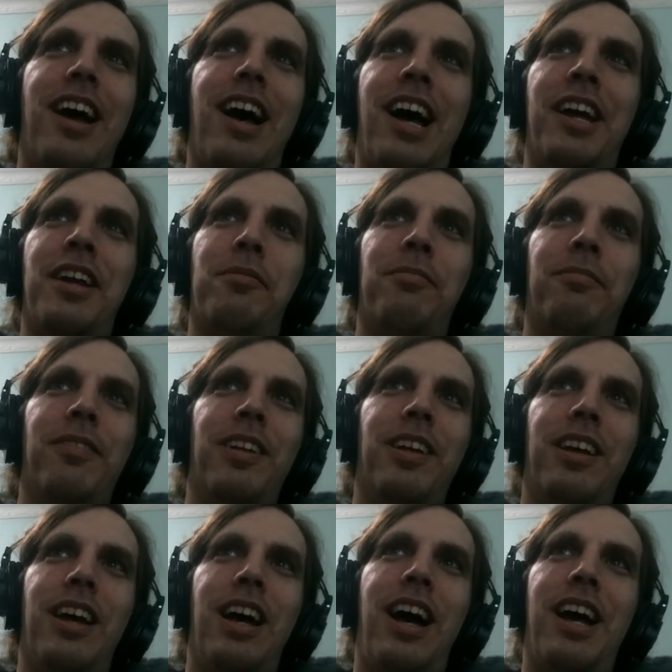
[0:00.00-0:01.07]
I
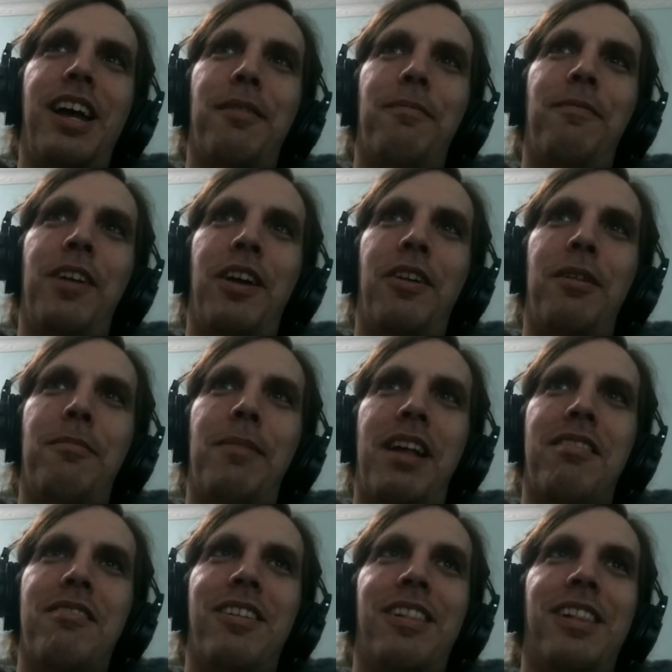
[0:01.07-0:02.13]
am very
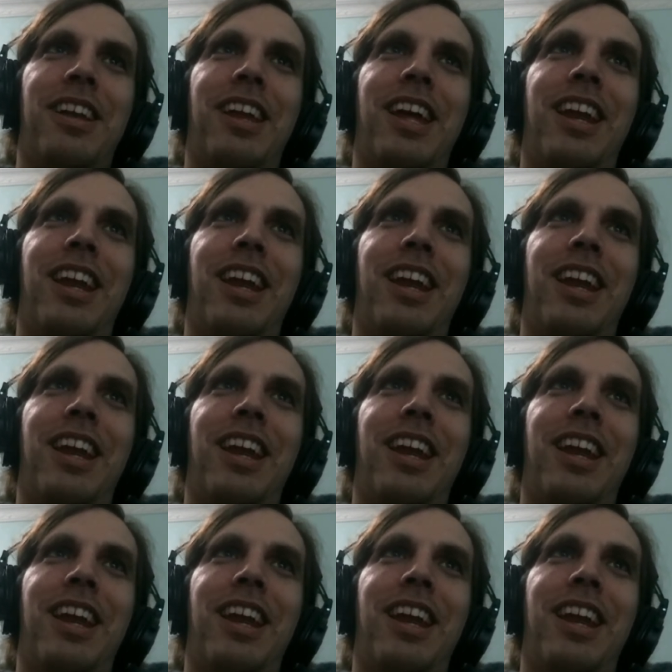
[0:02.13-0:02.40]
masculine,